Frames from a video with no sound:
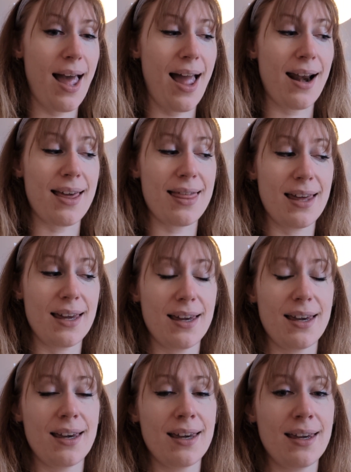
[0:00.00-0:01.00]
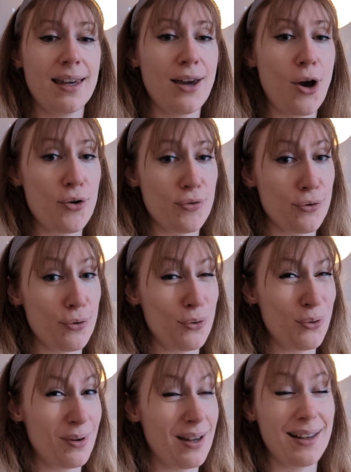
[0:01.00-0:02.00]
And I think
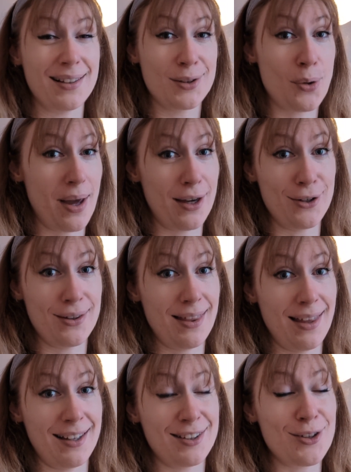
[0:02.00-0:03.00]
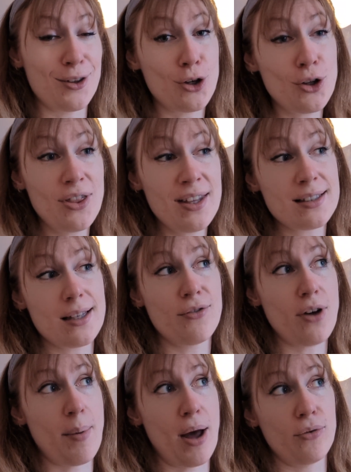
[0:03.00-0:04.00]
overall it's quite a good thing. So the good things that have
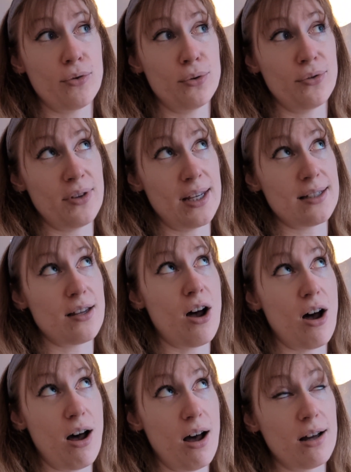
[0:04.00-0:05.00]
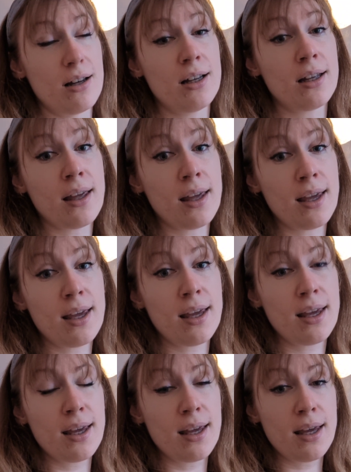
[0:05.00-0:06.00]
come out of all of this are
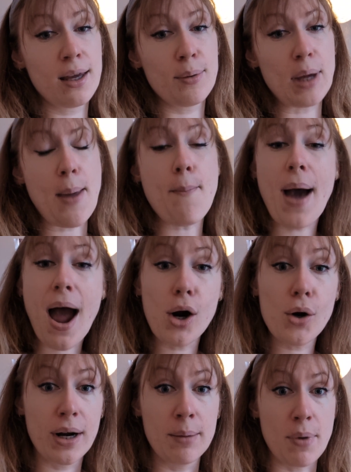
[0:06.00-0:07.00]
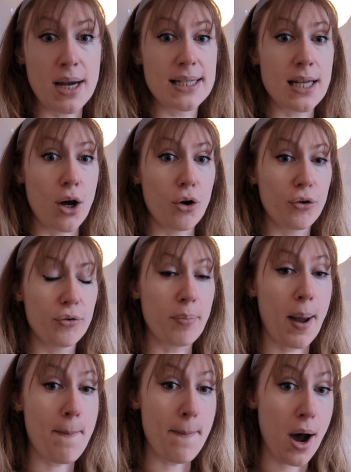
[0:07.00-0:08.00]
empowering myself
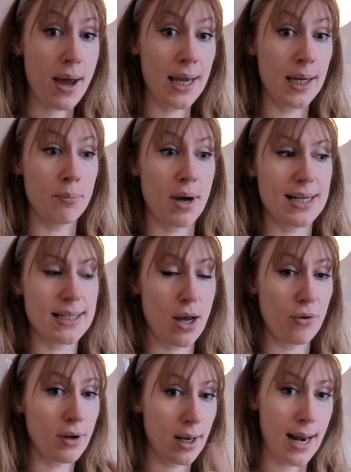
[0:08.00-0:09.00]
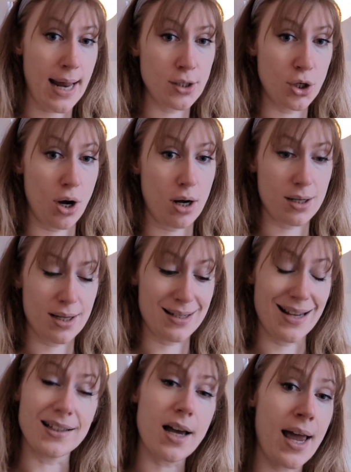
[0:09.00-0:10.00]
by buying myself a lanyard that
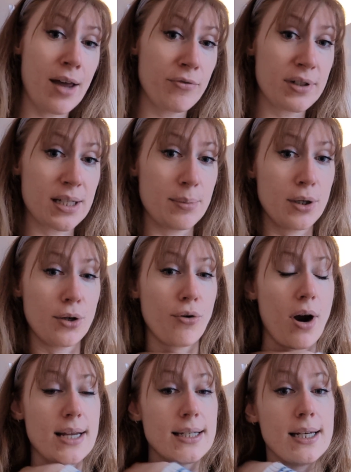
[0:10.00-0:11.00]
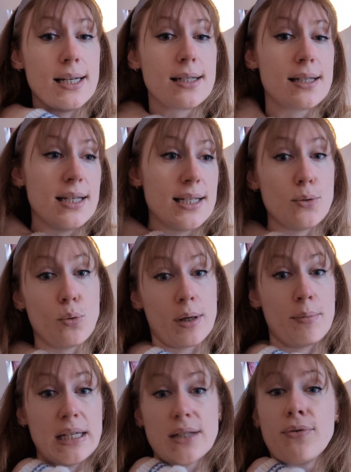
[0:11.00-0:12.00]
says, I have vestibular neuritis, this is what it
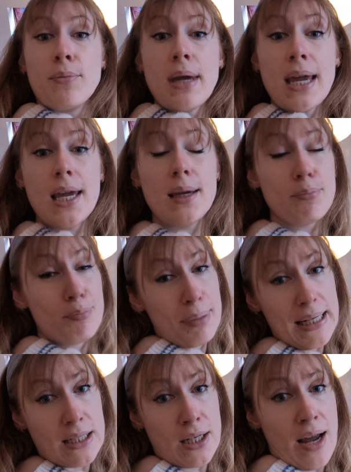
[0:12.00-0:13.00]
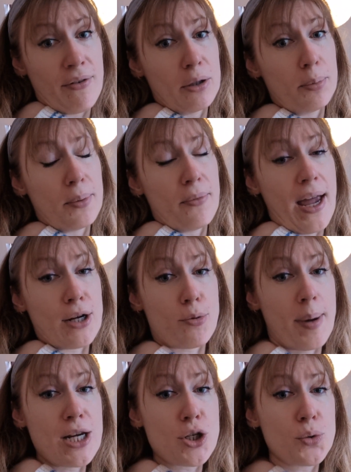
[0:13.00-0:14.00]
means for me, please can you have a little bit extra
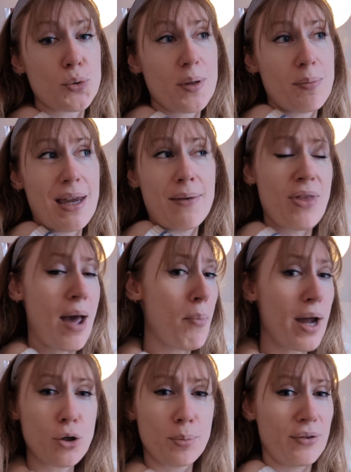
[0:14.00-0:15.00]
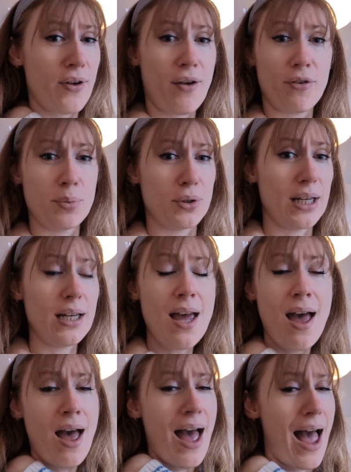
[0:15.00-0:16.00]
patience with me. That might not be for everybody,
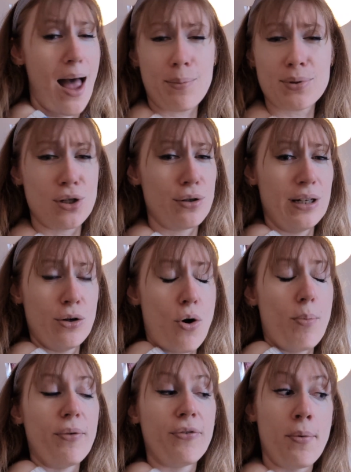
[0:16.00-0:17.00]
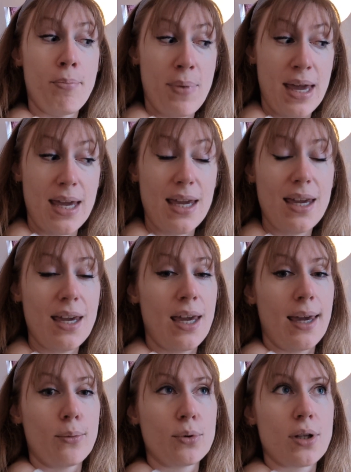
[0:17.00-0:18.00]
absolutely not, but for me
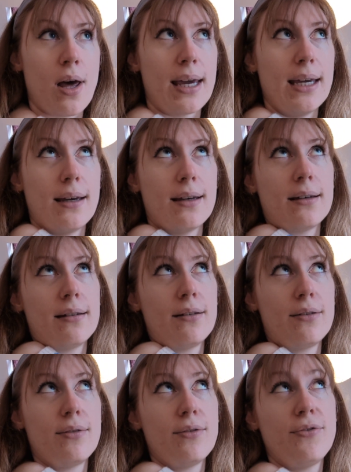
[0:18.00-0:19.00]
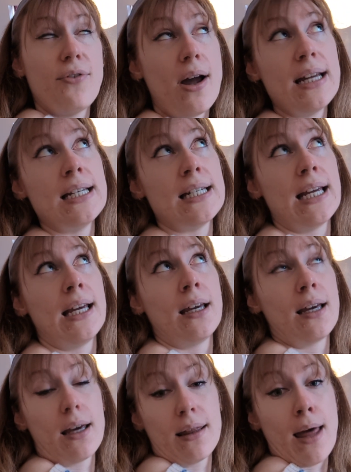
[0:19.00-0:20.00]
it was like
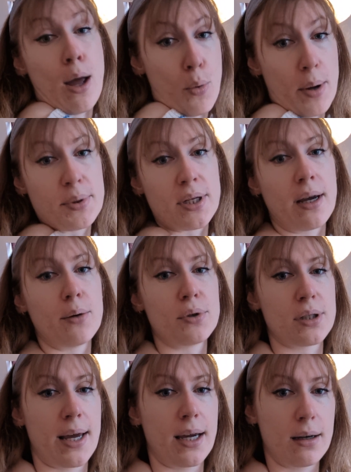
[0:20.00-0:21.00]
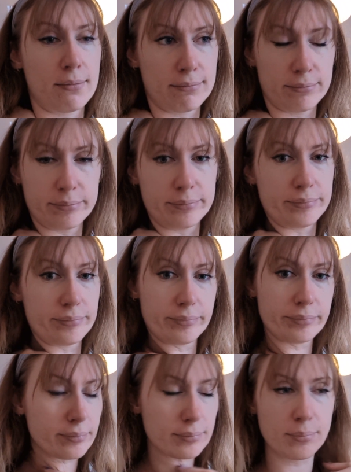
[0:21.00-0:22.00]
finding that website was like
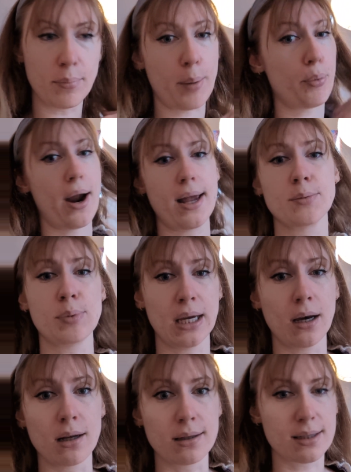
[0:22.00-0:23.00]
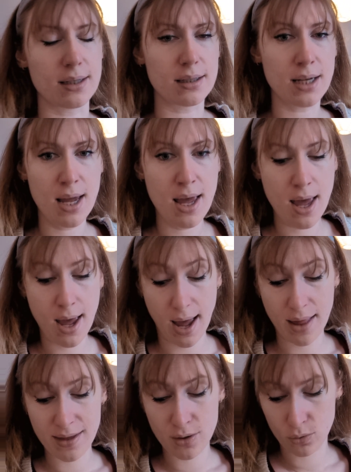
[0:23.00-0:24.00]
my prayers being answered.
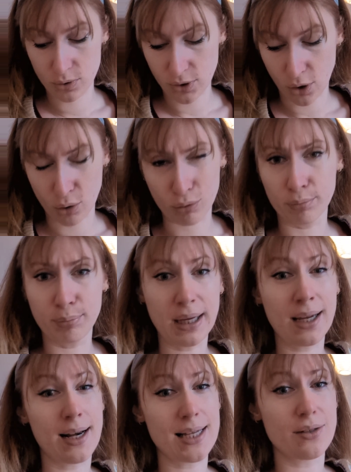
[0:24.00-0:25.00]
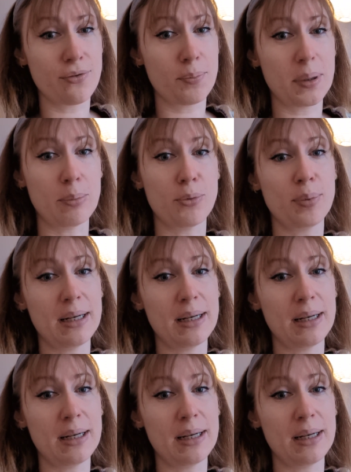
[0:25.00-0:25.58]
And then also being less of a people